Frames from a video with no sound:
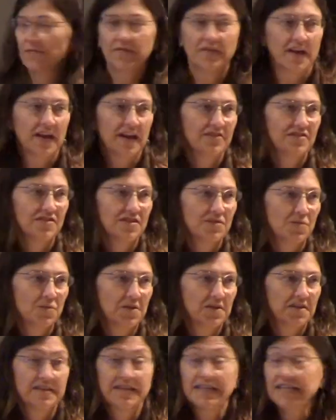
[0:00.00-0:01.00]
I just
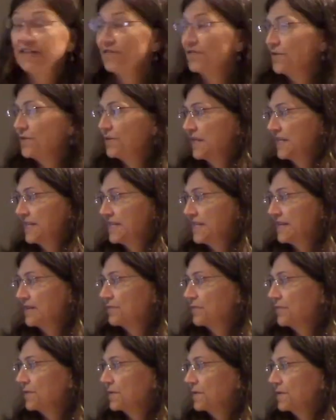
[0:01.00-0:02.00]
wanted to give you an
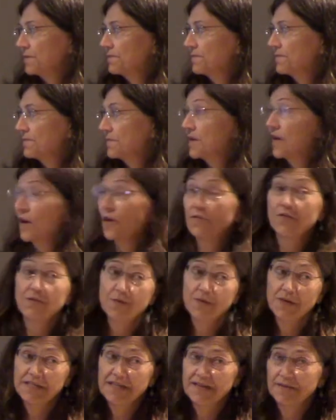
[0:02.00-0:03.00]
example, a
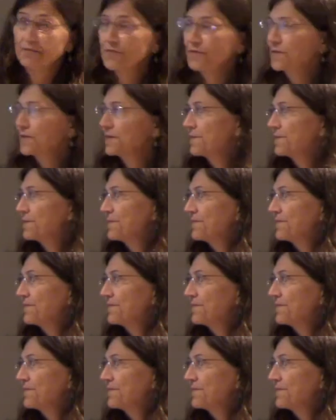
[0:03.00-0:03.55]
few examples.